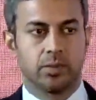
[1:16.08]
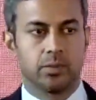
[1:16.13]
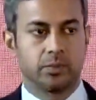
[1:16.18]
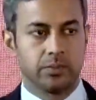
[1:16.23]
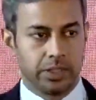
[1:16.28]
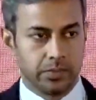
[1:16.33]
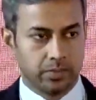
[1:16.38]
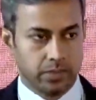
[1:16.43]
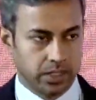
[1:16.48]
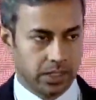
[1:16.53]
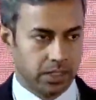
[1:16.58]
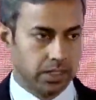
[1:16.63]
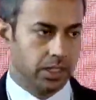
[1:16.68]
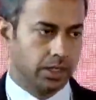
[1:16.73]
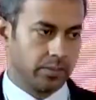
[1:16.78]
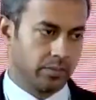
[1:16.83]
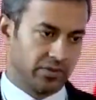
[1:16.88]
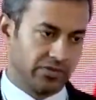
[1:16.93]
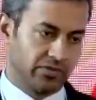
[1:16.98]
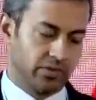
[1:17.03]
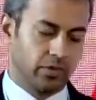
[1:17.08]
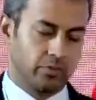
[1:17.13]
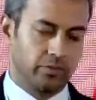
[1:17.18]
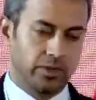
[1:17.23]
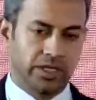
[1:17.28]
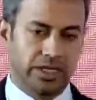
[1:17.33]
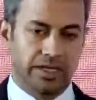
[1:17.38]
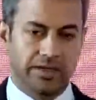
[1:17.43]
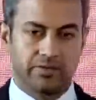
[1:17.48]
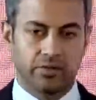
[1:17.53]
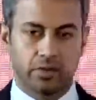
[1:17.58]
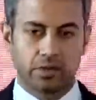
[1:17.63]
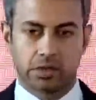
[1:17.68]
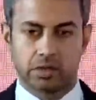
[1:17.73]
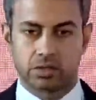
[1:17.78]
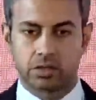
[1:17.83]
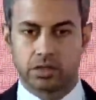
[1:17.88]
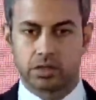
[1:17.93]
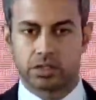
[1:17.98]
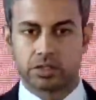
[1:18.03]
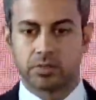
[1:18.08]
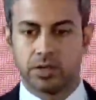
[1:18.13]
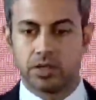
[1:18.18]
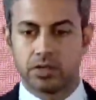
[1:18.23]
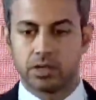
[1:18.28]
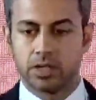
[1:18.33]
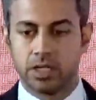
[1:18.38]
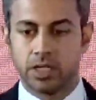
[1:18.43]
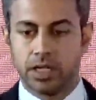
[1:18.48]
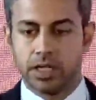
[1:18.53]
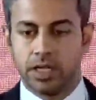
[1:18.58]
people before me have also talked about.